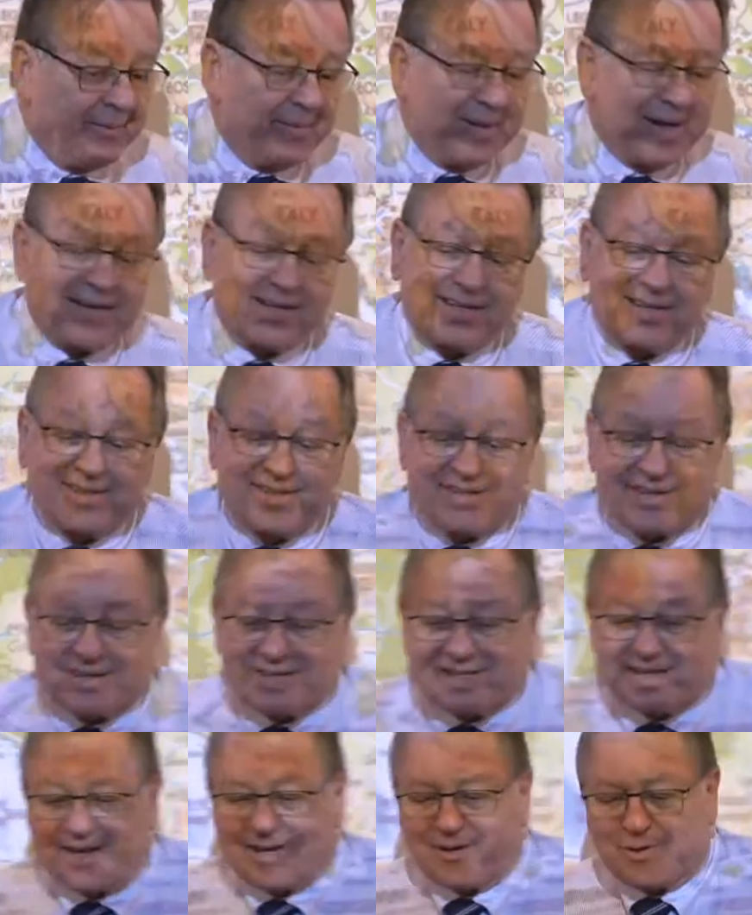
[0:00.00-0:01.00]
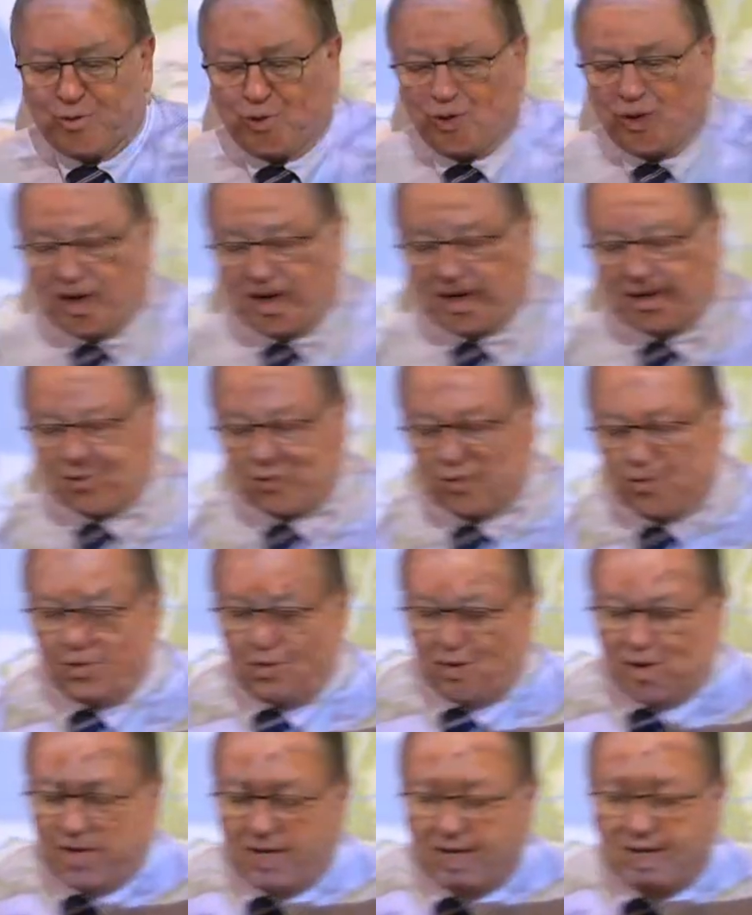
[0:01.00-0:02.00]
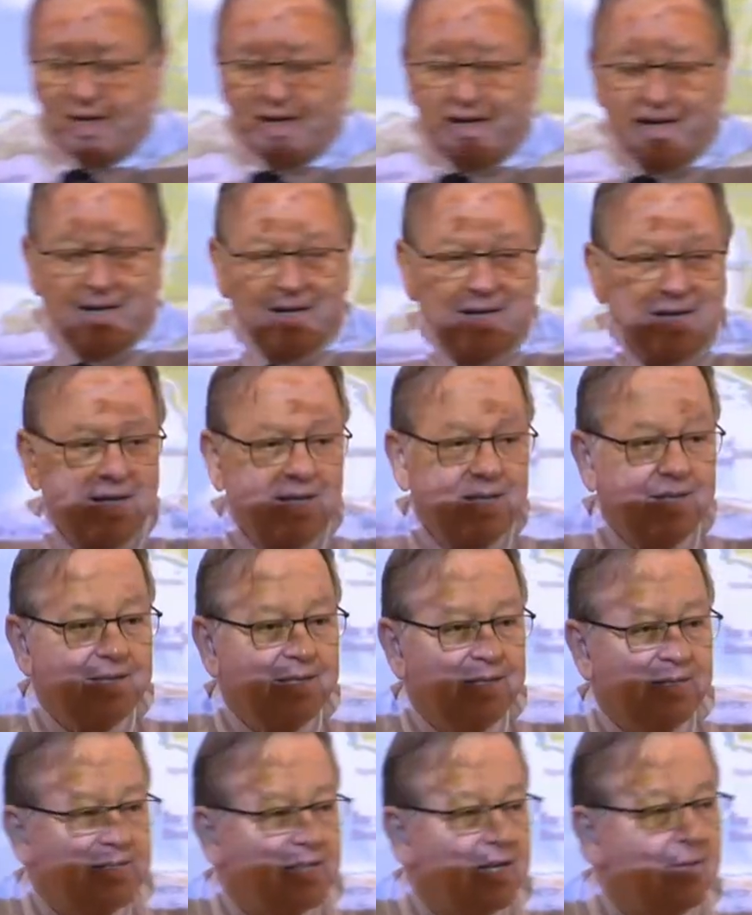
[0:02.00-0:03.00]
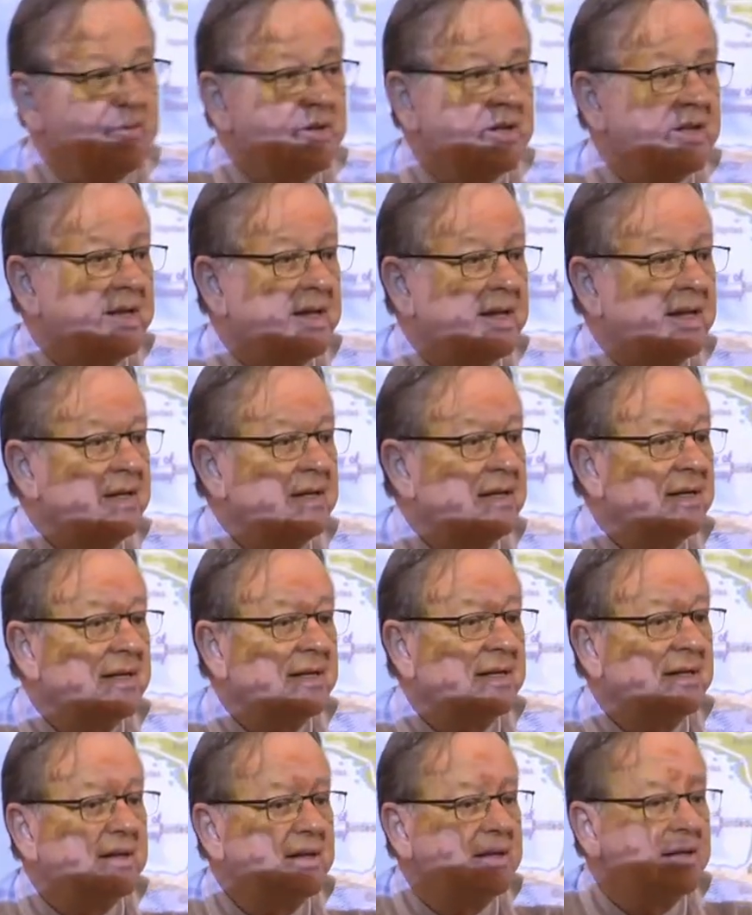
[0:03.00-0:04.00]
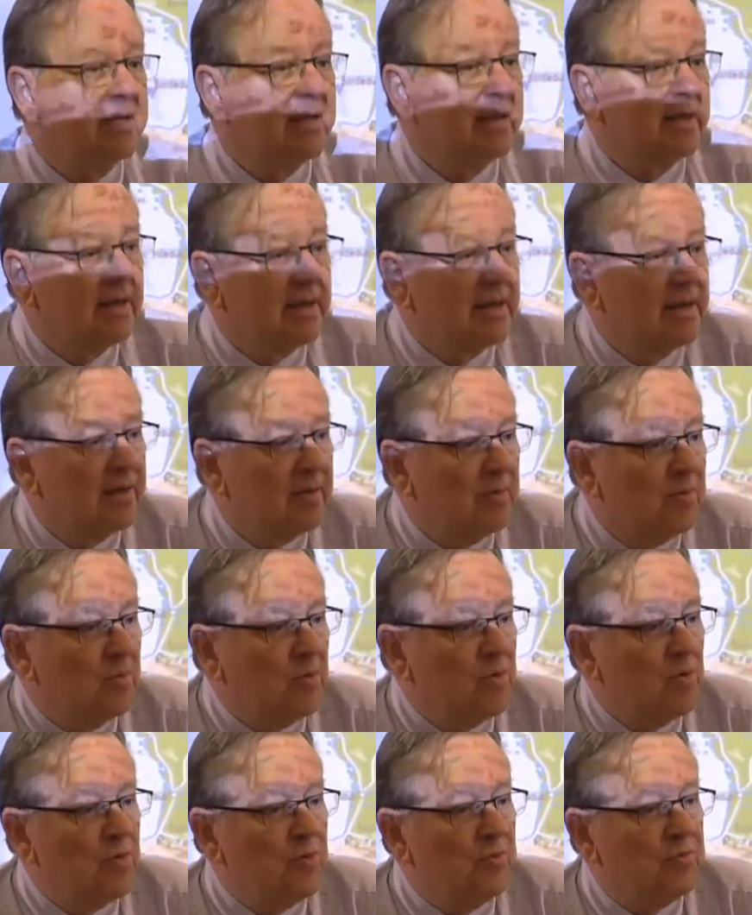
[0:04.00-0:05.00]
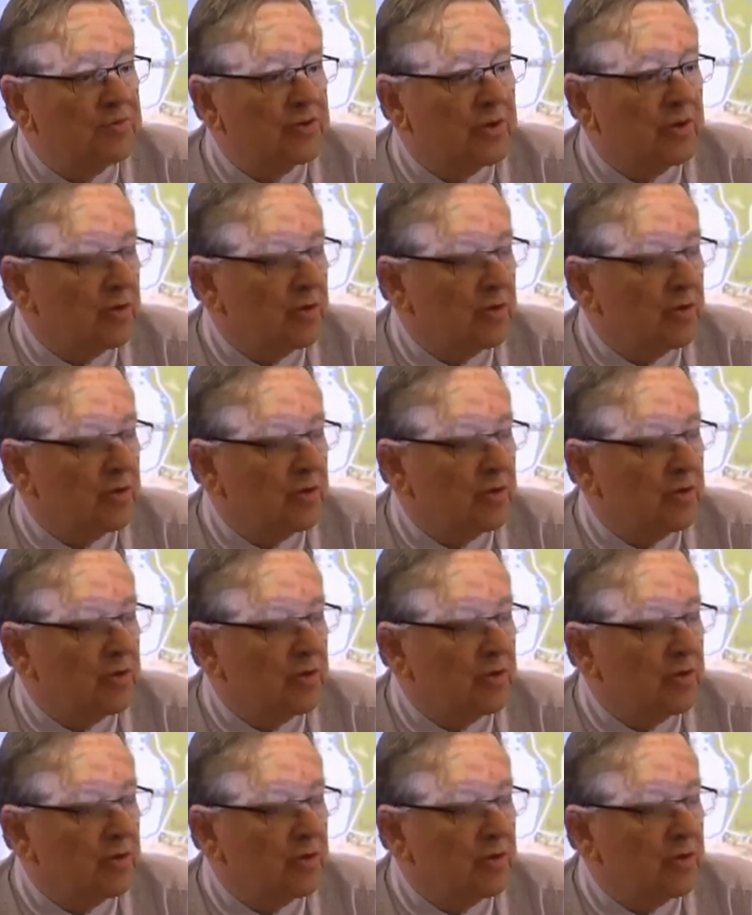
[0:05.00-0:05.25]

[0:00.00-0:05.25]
But just like Hulagu, then Tamerlane moves